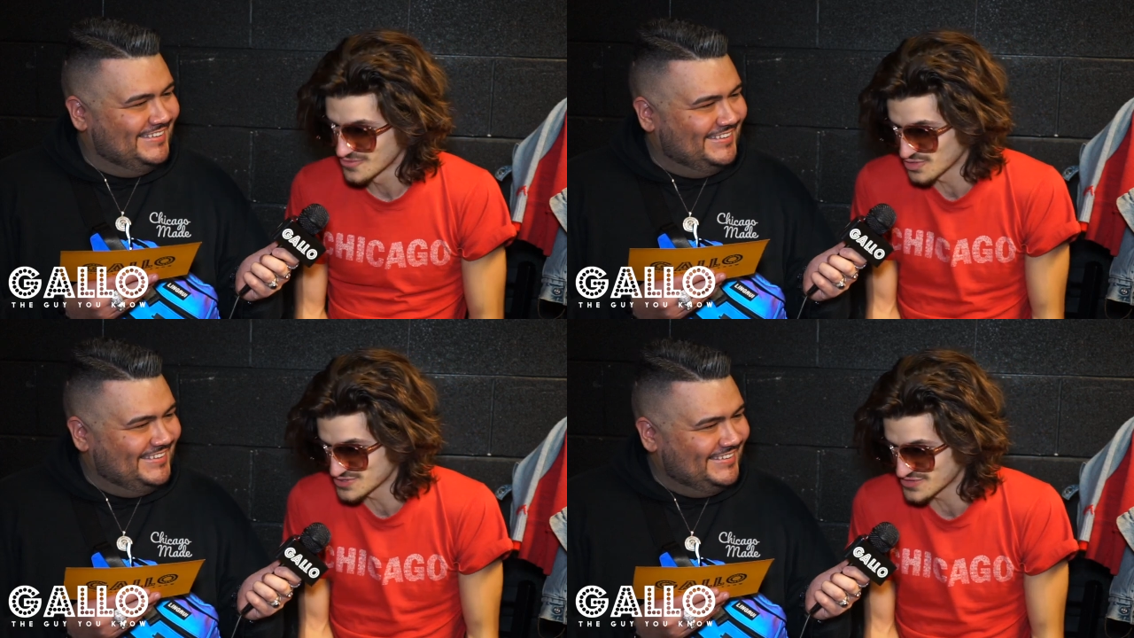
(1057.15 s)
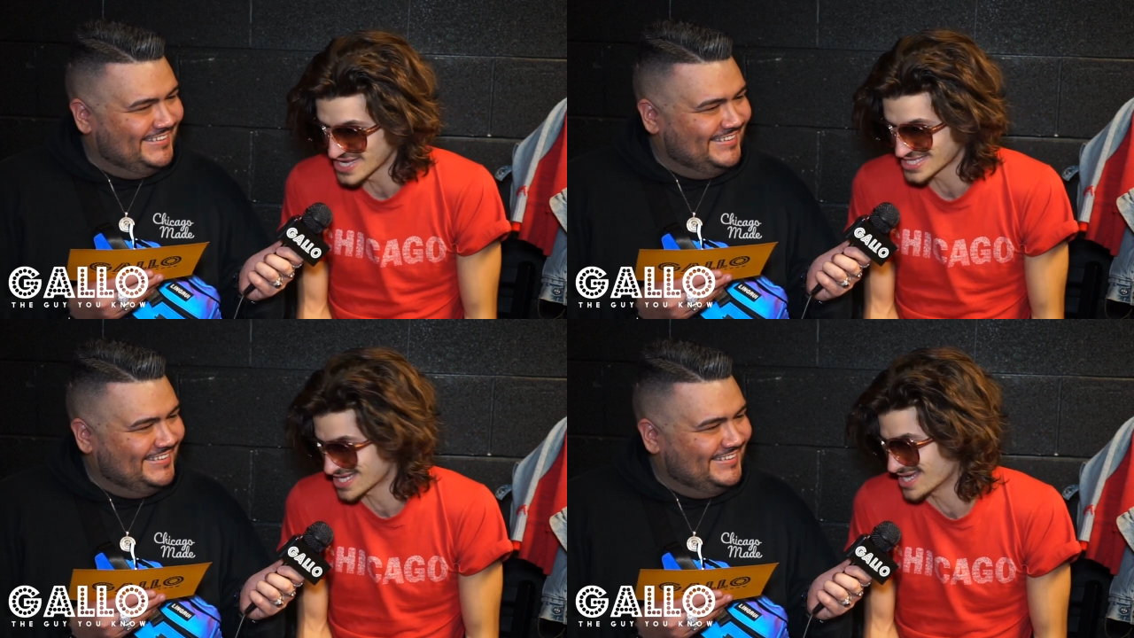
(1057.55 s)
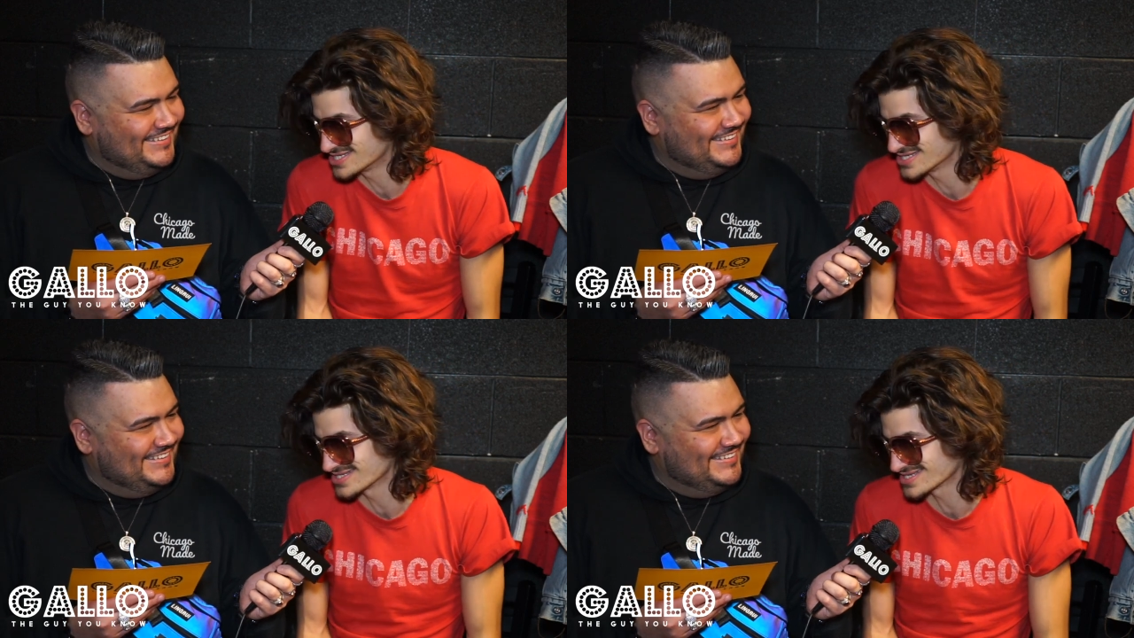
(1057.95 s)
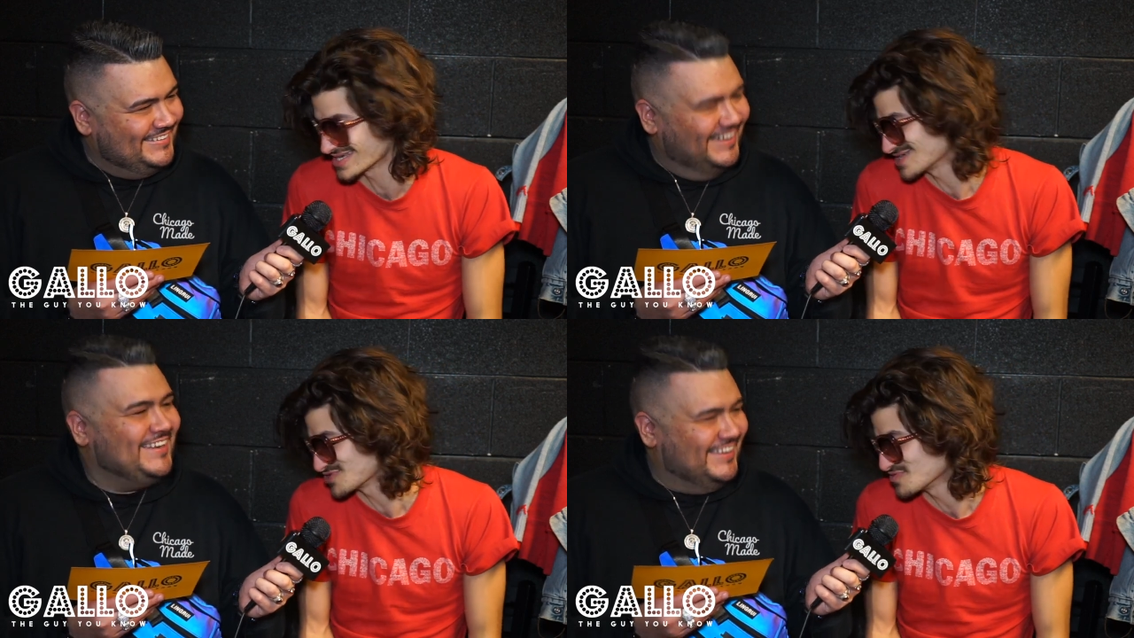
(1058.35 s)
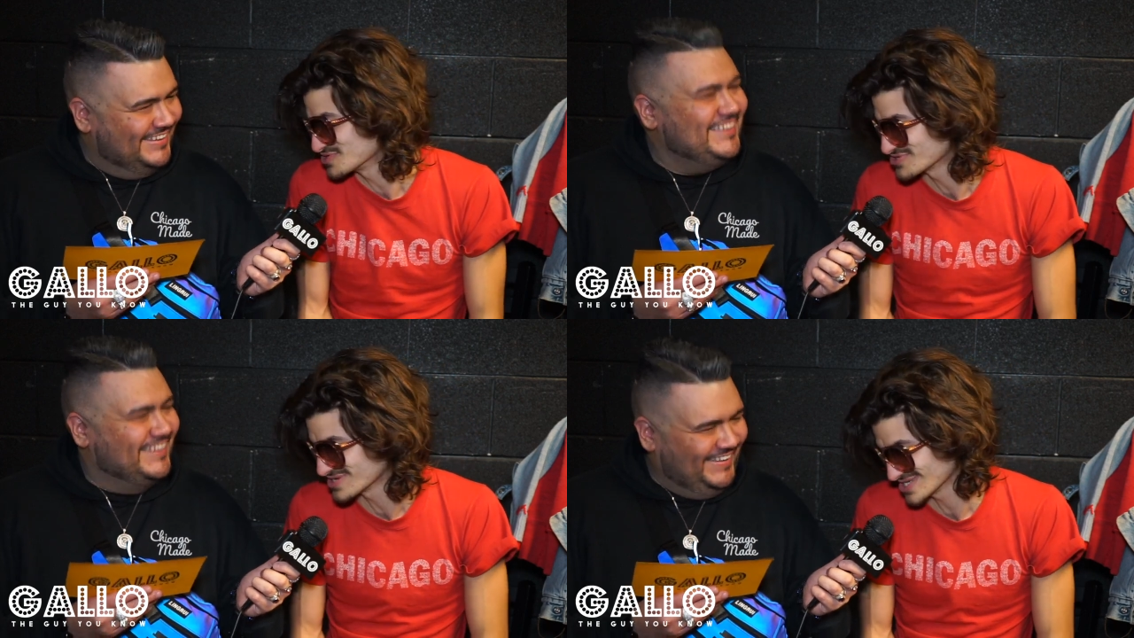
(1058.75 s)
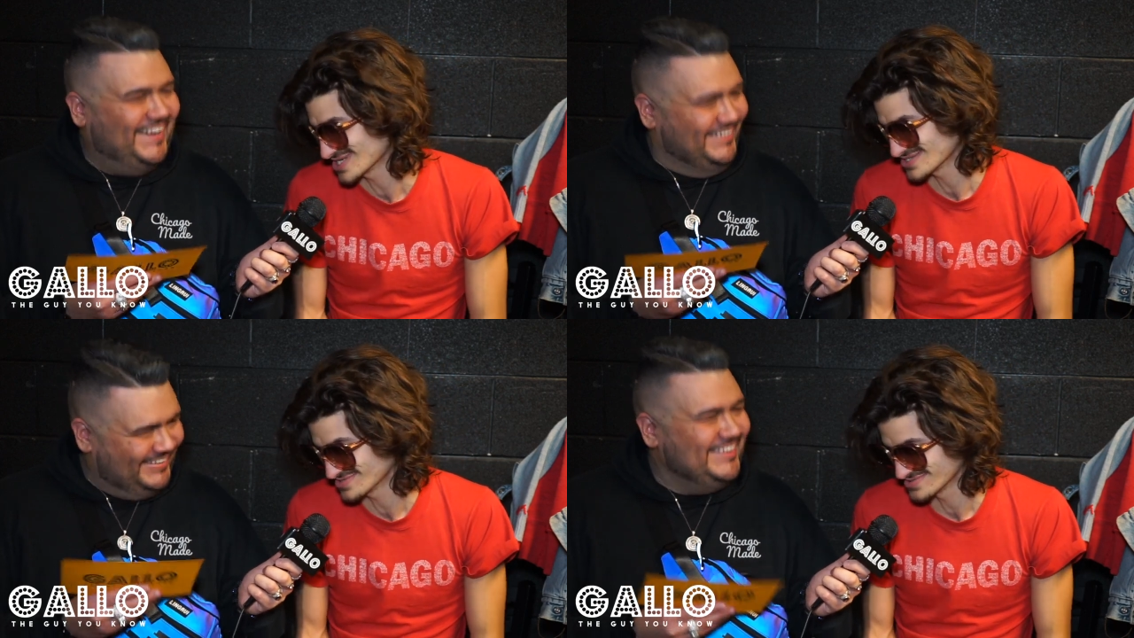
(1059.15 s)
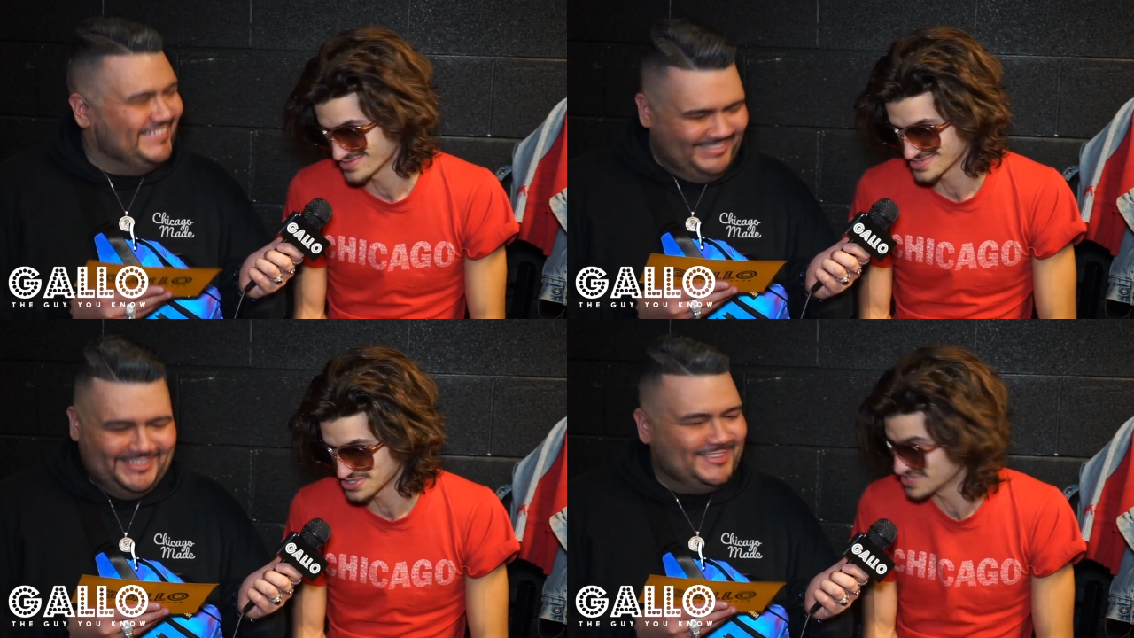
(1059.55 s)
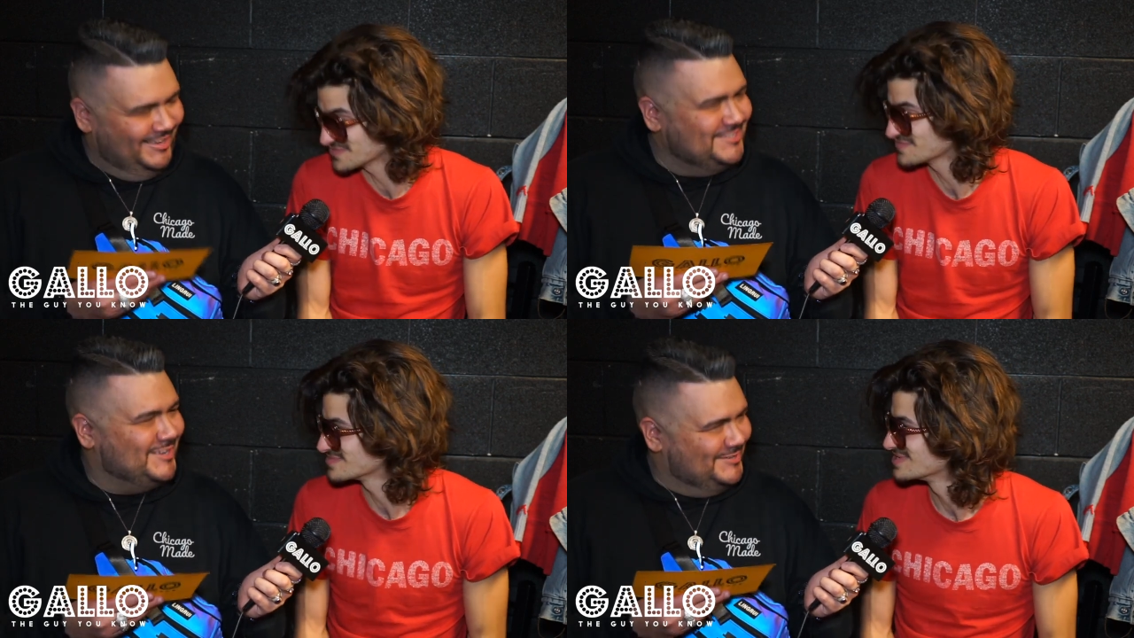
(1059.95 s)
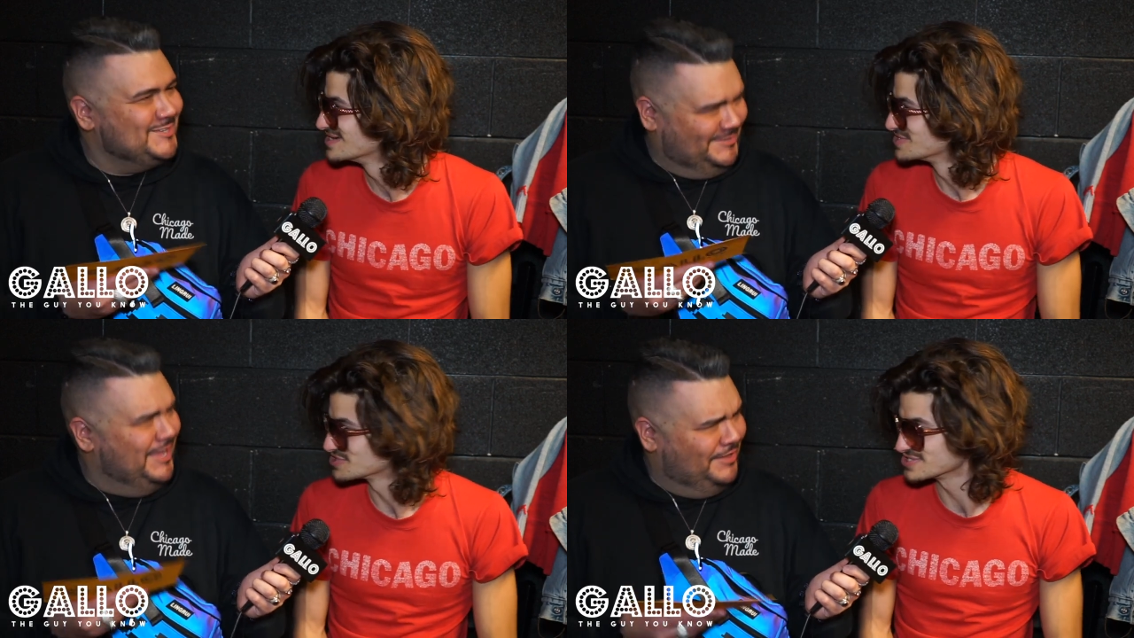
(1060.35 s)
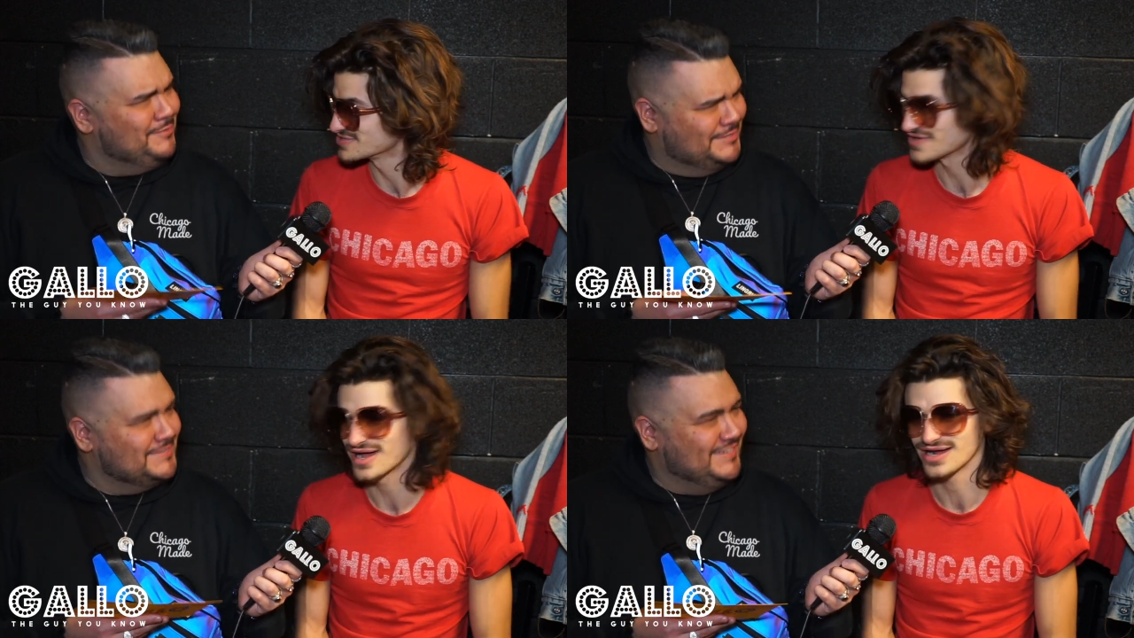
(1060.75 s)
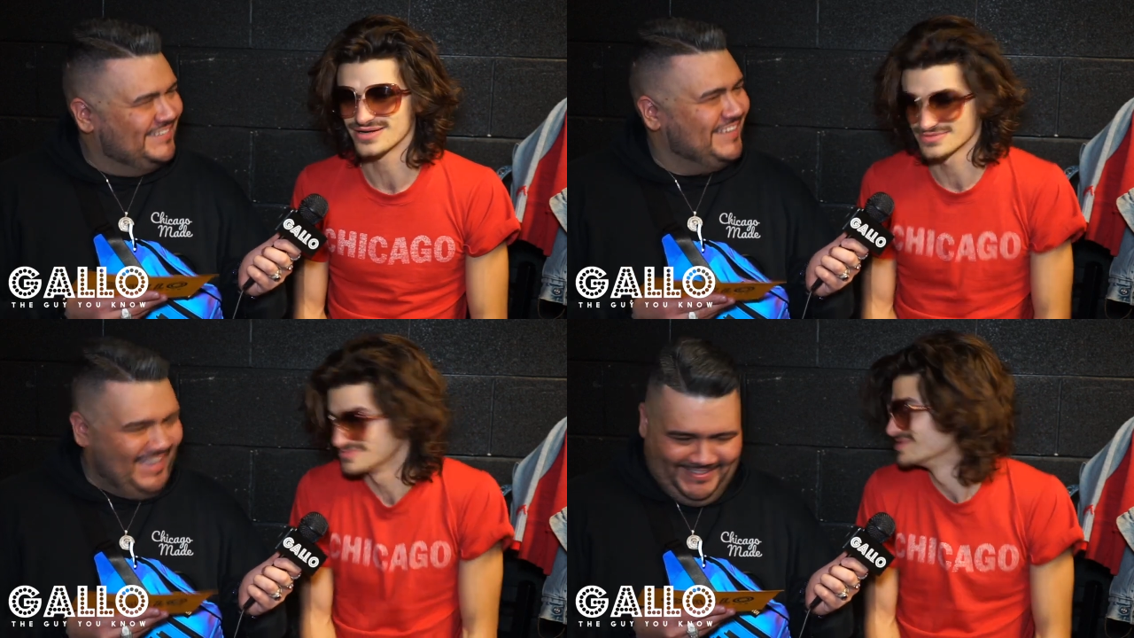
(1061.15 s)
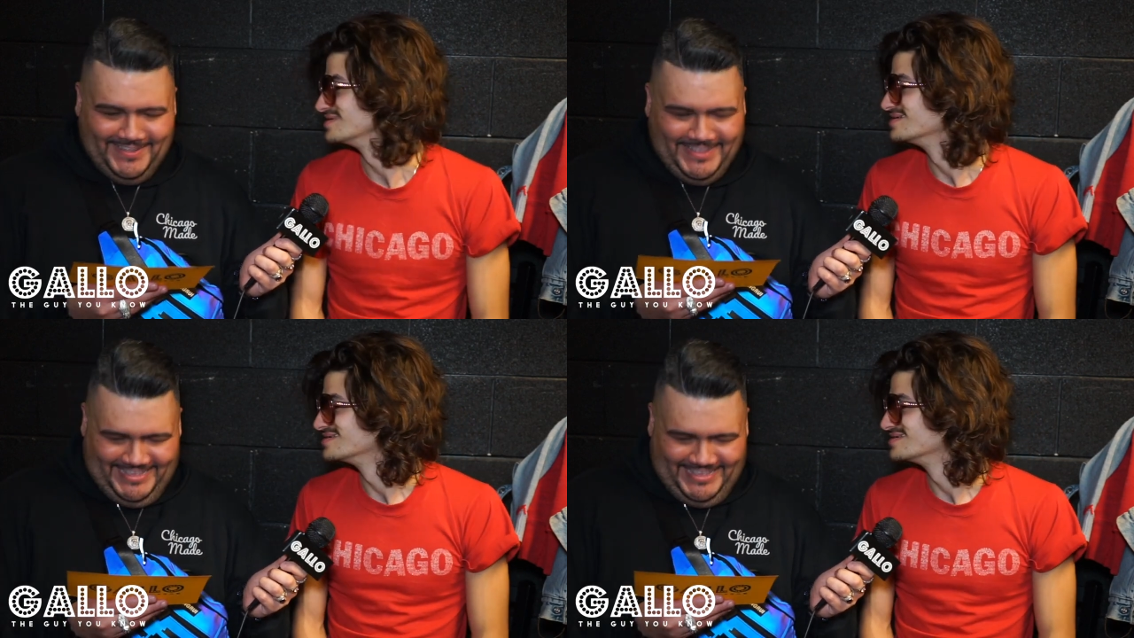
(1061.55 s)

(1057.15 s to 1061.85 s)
Speaker 1: was Vanessa Hudgens because High School Musical. I was like, okay. she's yeah, she's was, fire. Yeah.